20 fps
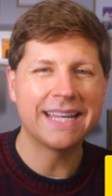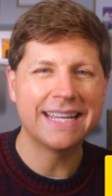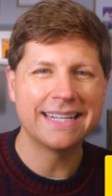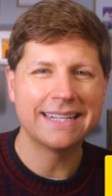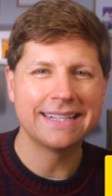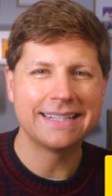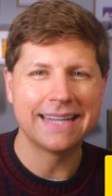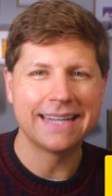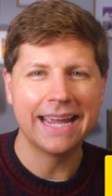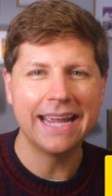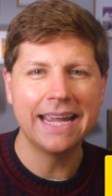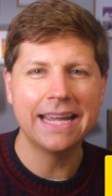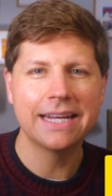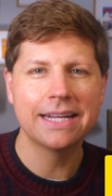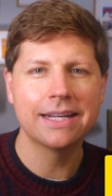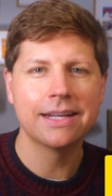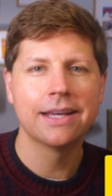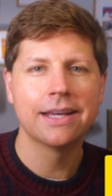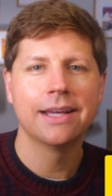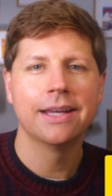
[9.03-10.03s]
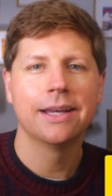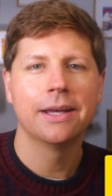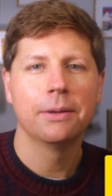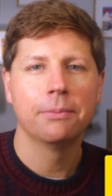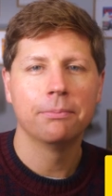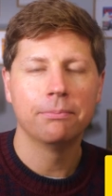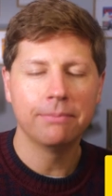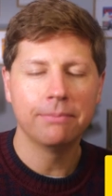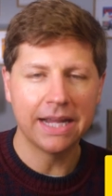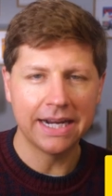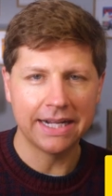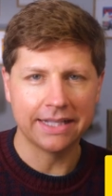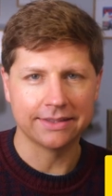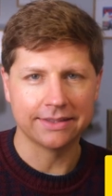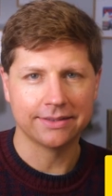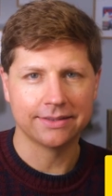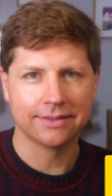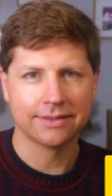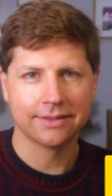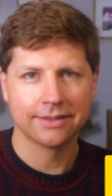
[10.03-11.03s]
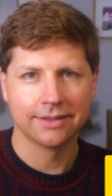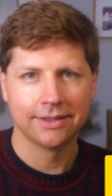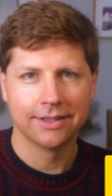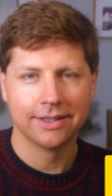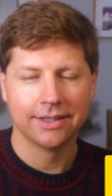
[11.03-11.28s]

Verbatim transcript: in 10 minutes.